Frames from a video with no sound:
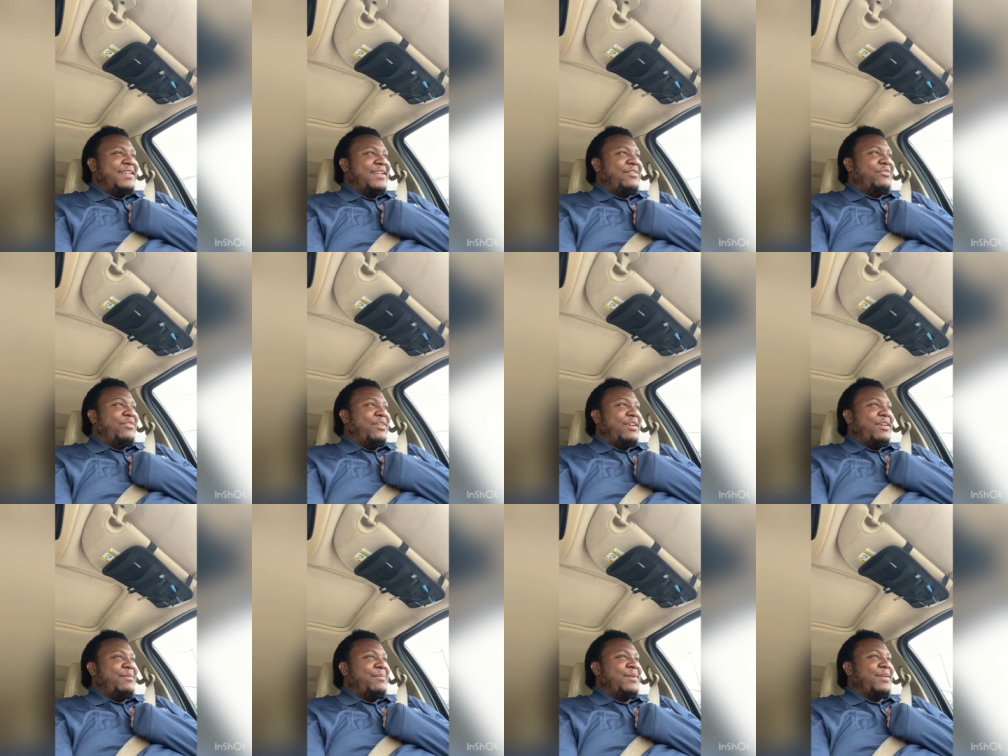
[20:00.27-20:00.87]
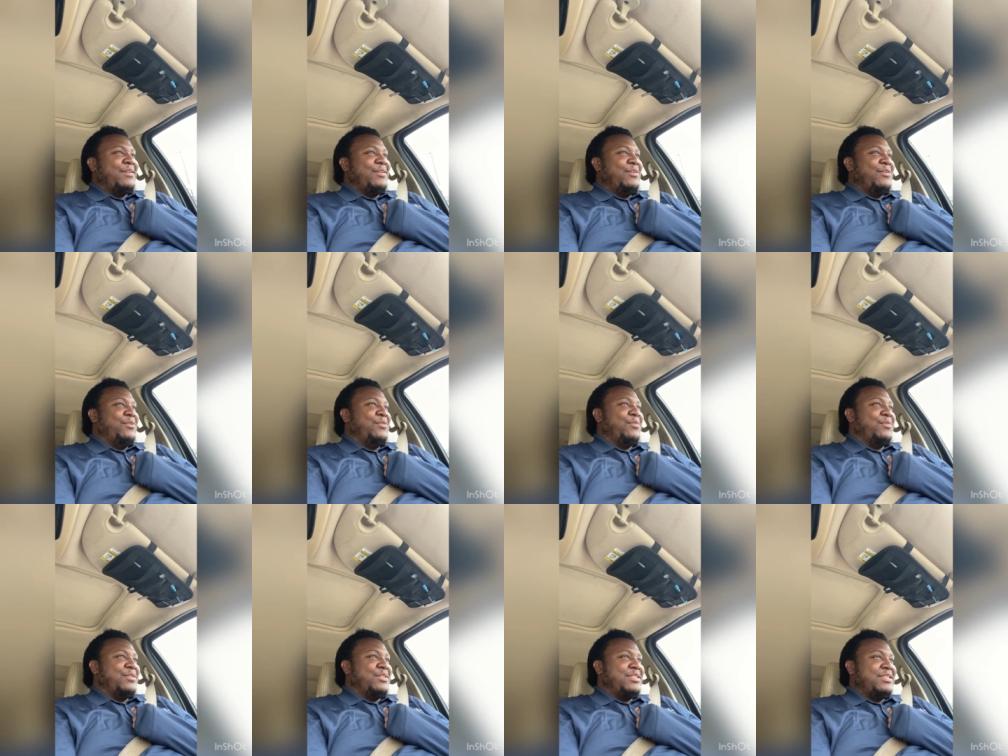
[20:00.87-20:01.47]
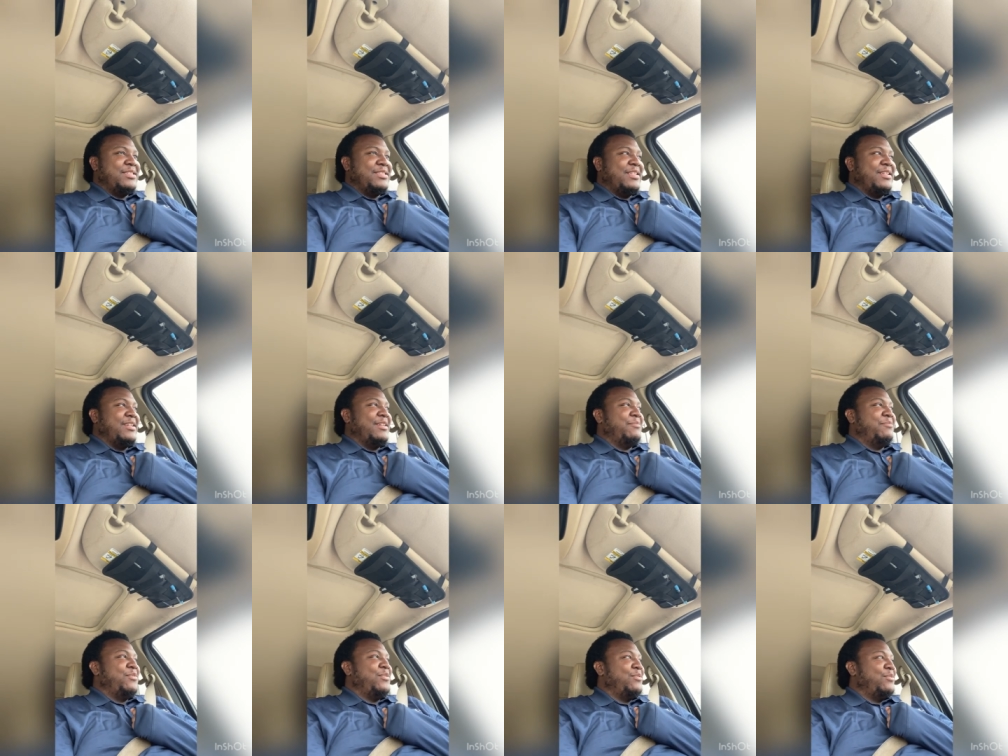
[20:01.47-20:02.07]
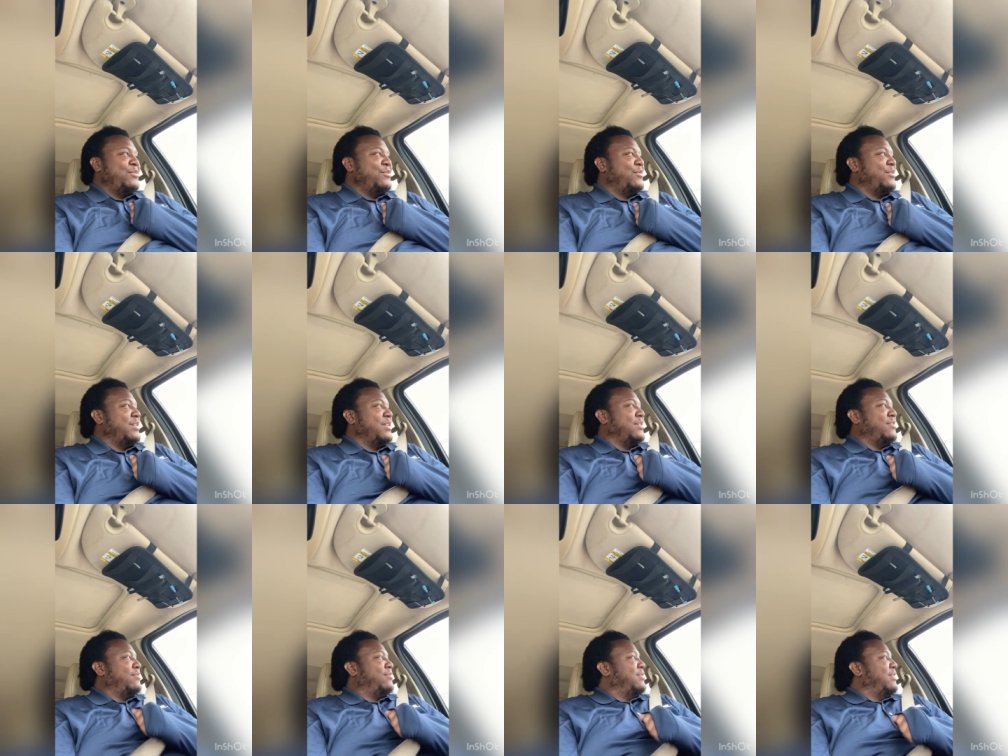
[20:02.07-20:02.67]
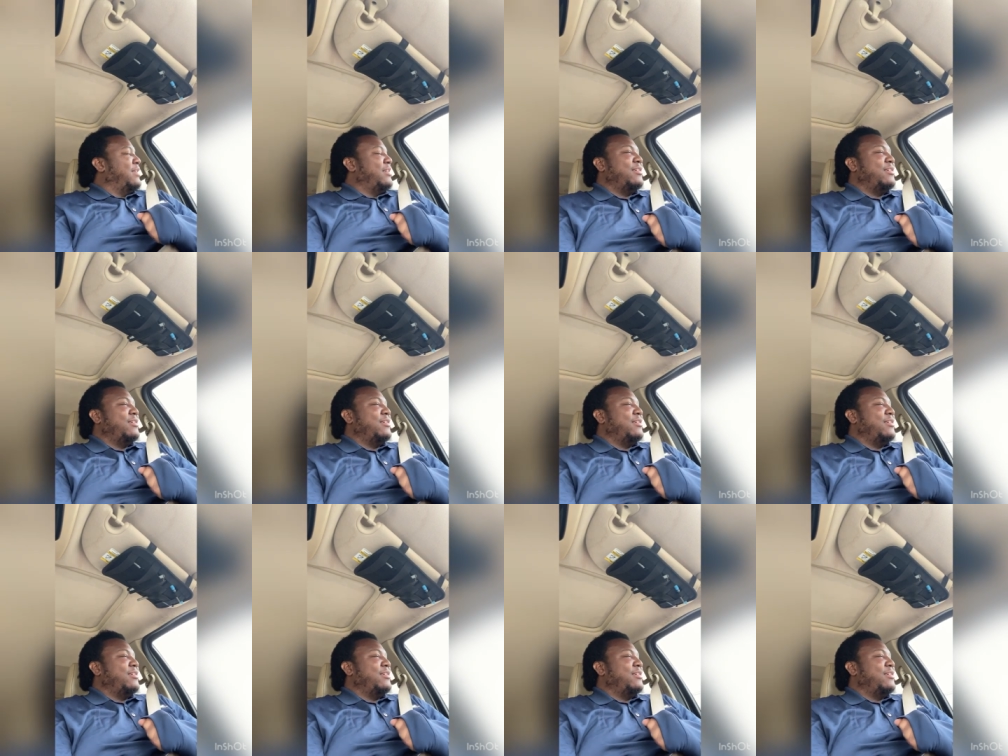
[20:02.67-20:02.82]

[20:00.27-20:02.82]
how about you? And she's like, I'm doing well.